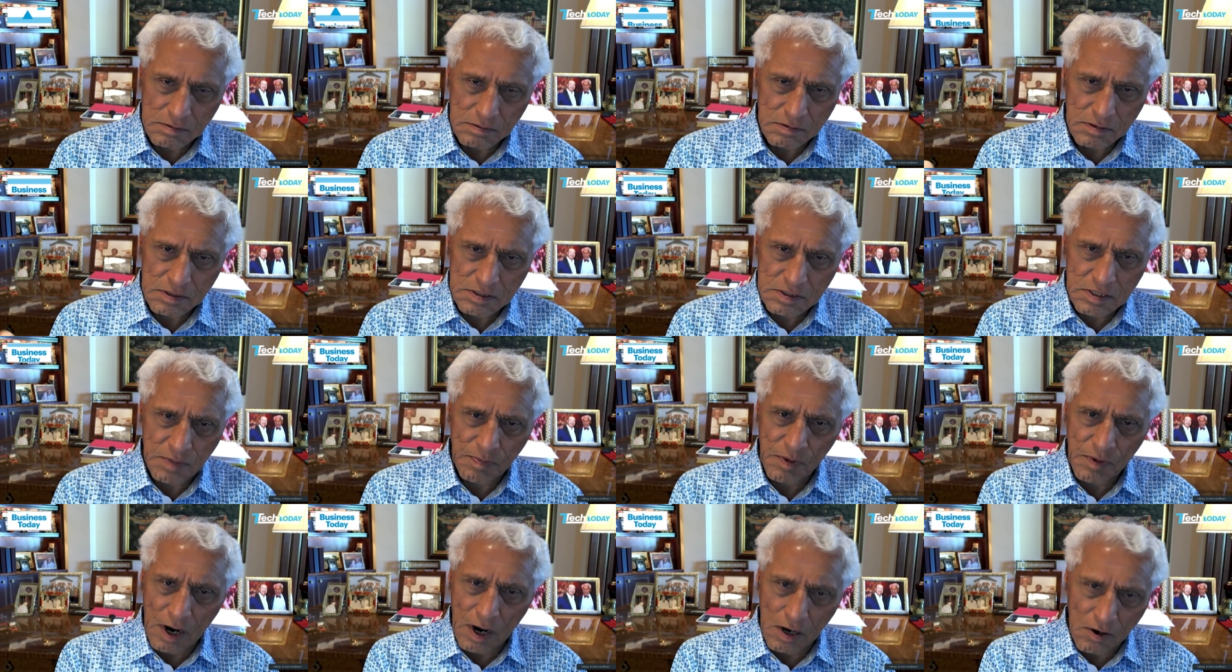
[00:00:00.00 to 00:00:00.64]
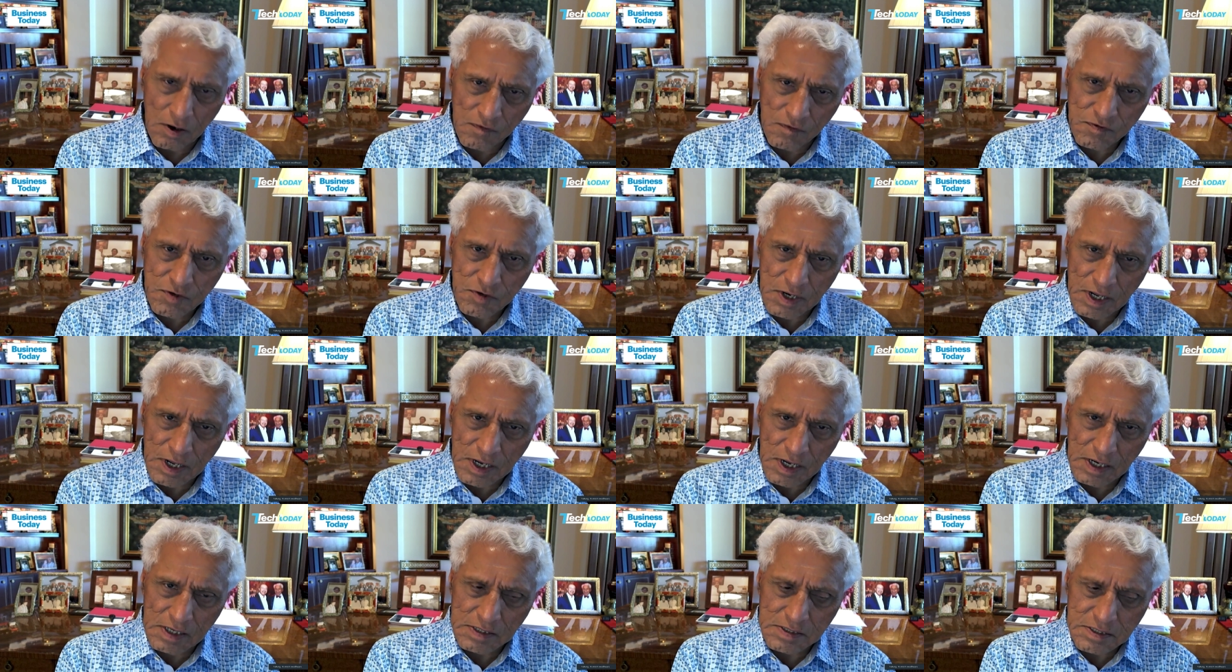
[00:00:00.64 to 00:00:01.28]
It's the power of
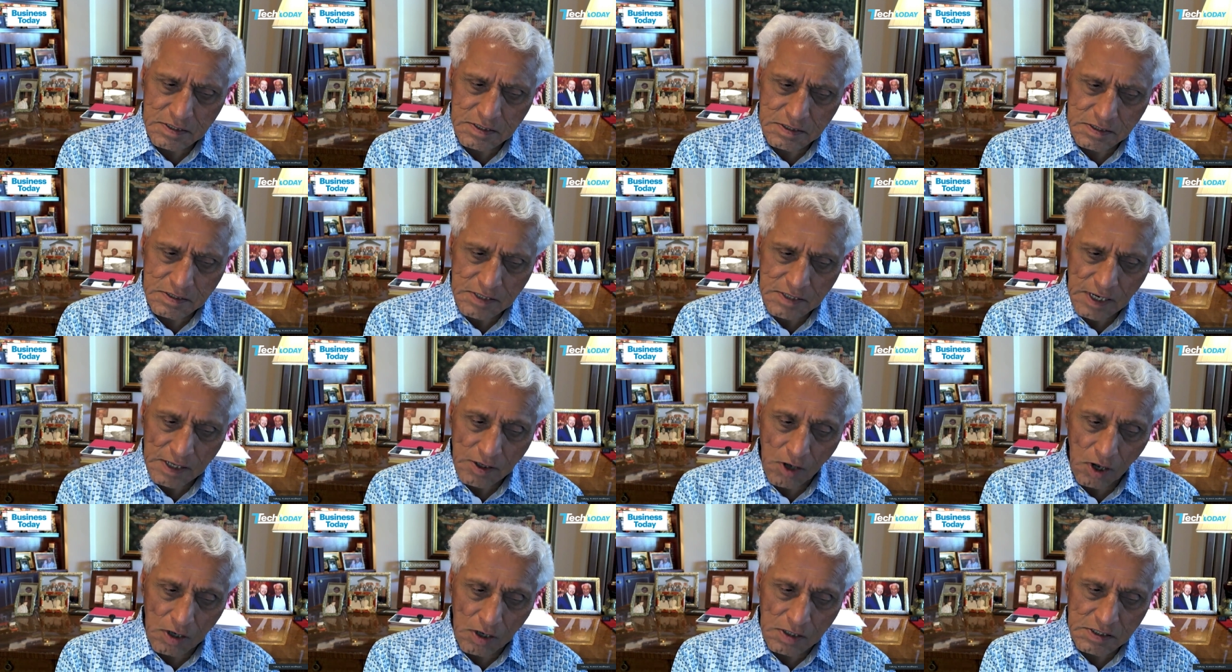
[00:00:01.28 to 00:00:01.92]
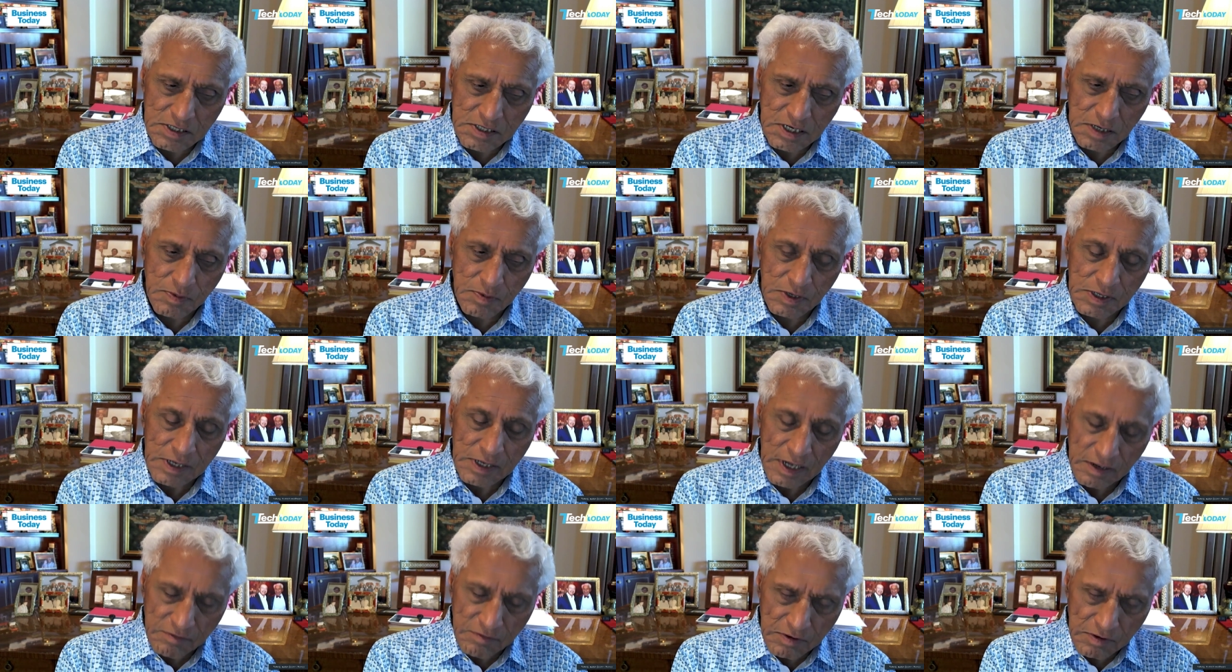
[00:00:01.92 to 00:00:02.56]
today's technology,
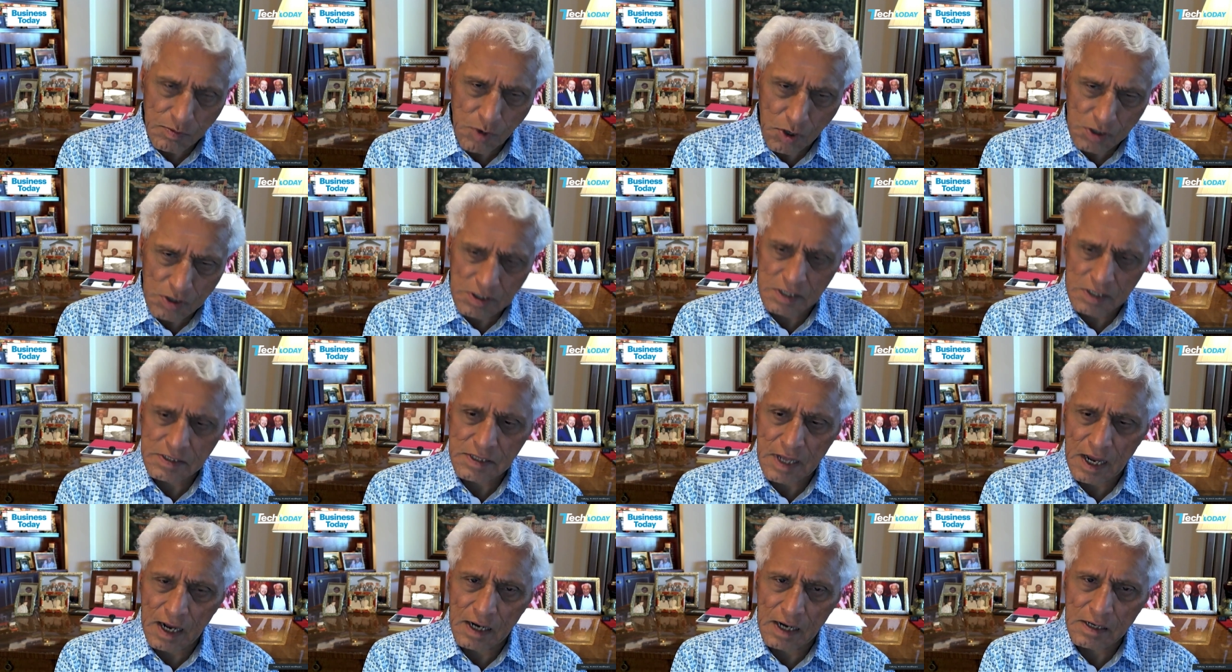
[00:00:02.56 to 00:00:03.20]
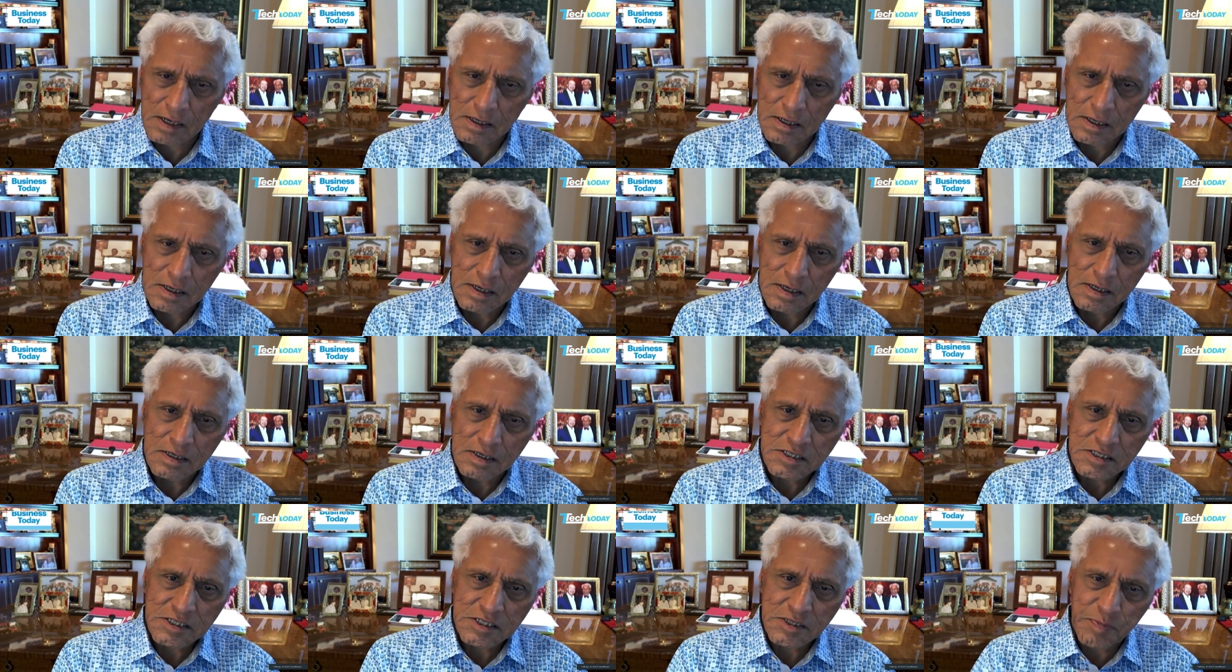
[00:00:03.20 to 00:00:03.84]
but even more than that,
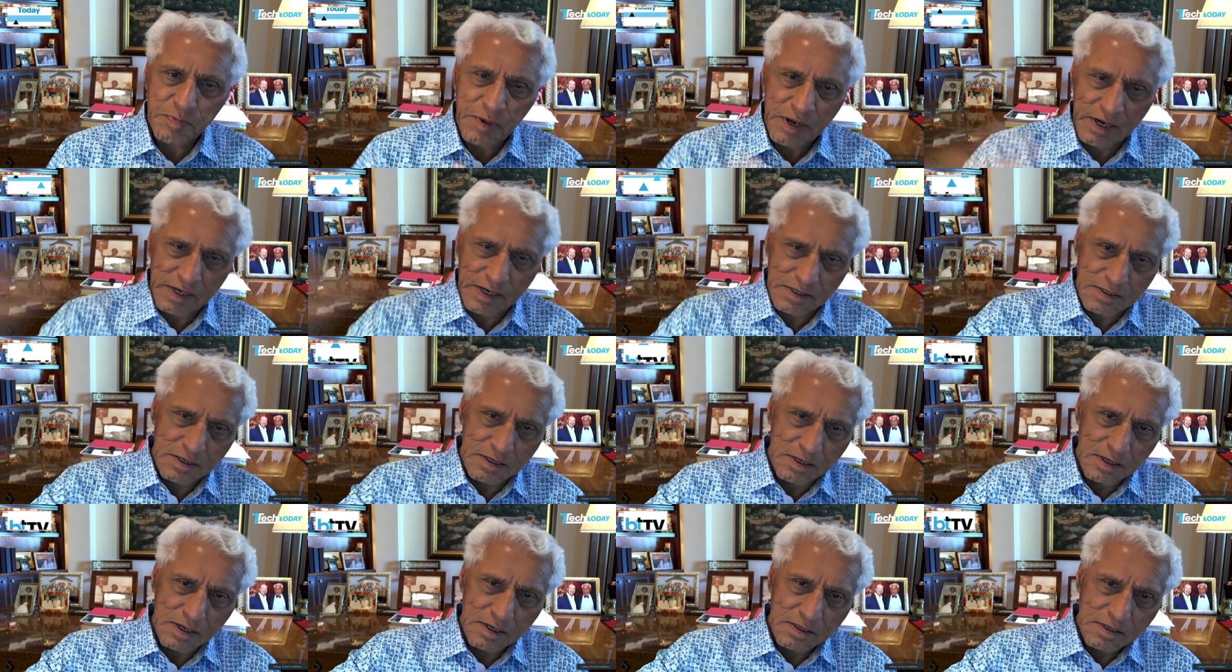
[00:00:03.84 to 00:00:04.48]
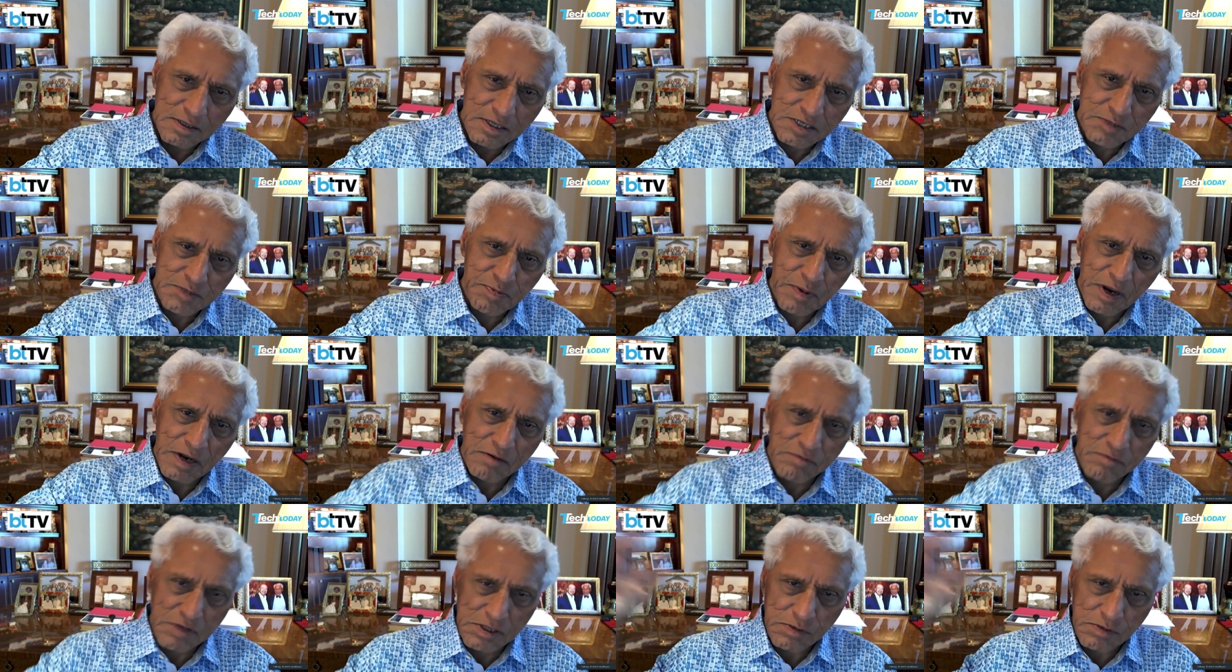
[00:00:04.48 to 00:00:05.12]
speed. The
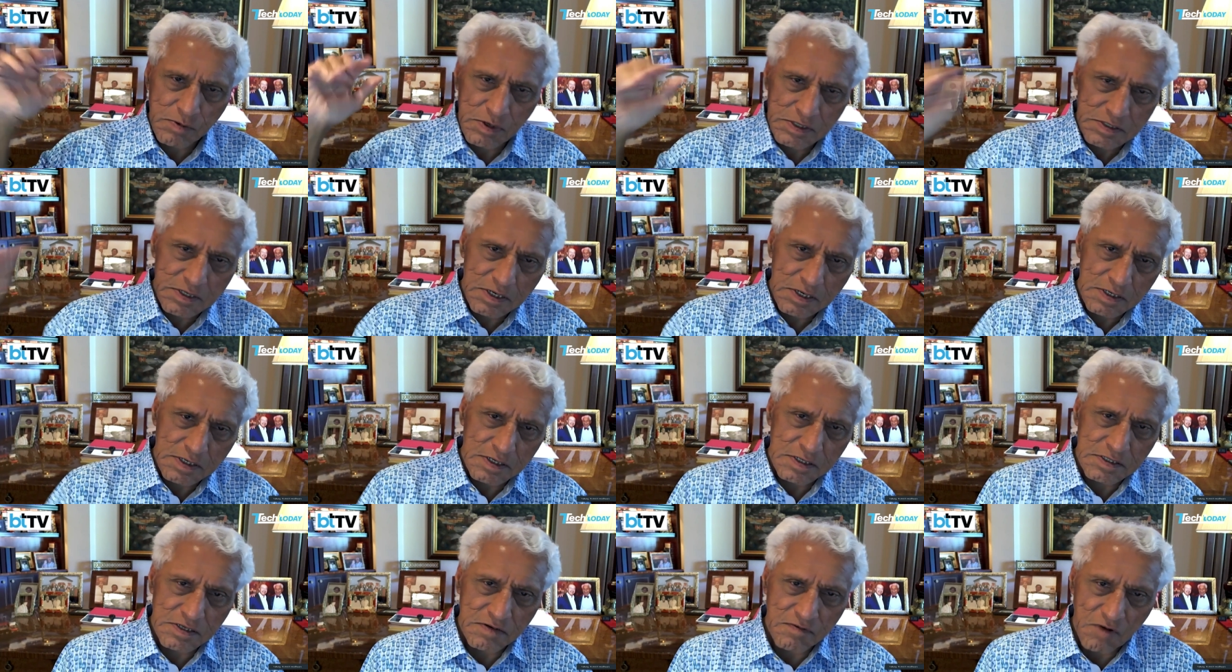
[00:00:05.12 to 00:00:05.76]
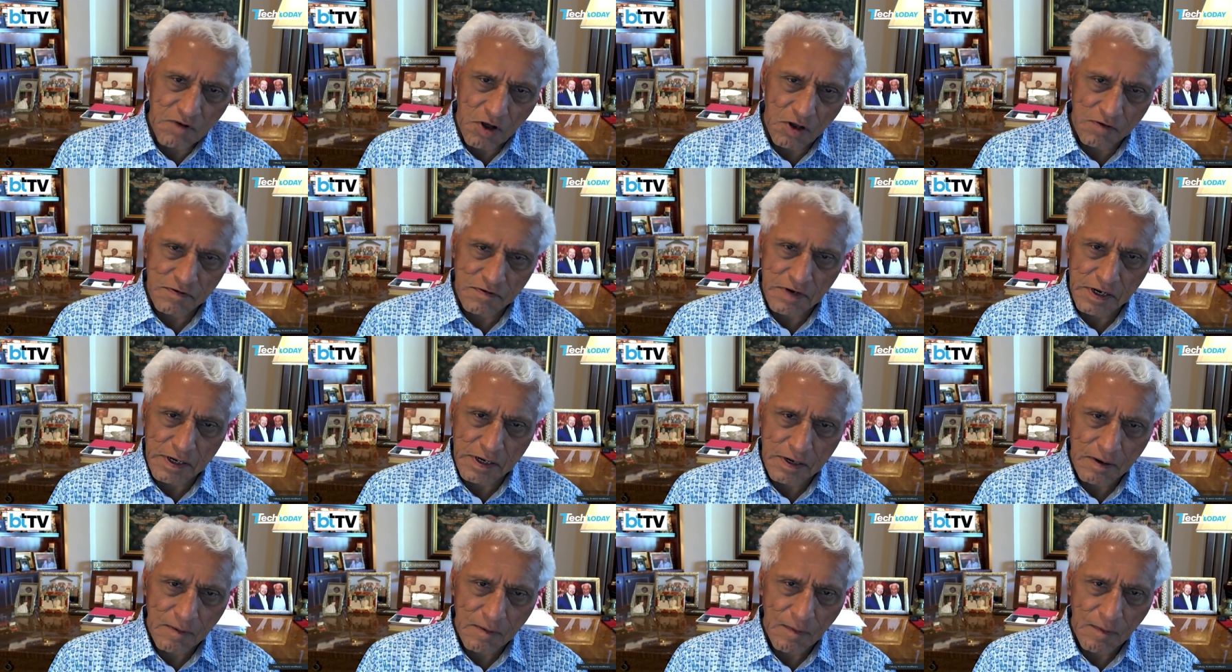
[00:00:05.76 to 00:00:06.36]
speed with which it is evolving.